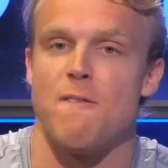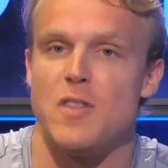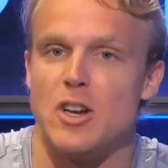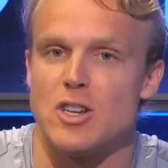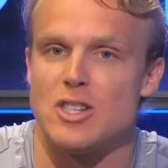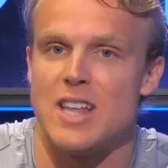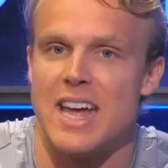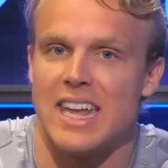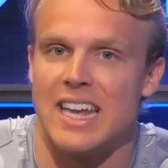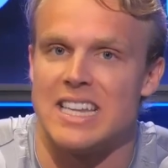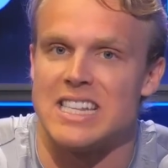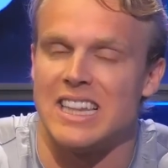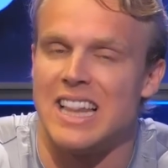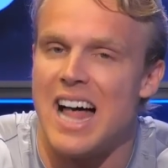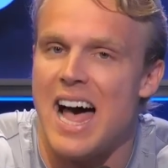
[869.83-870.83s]
feels like it's
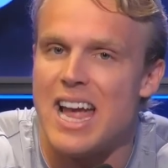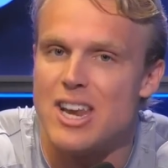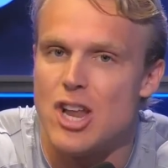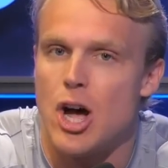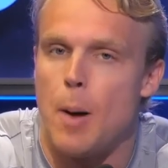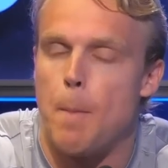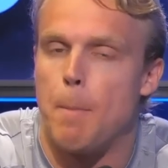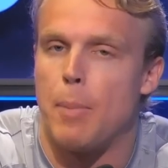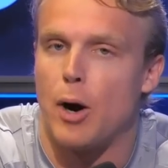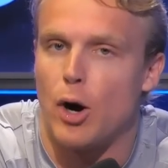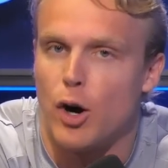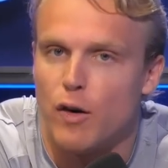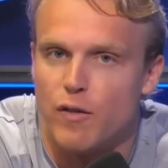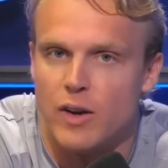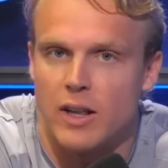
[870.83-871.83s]
lined up
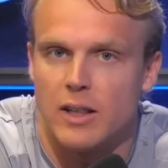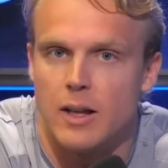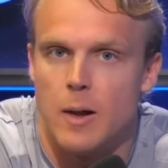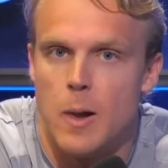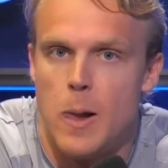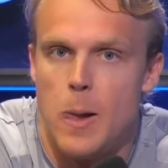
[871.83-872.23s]
perfectly.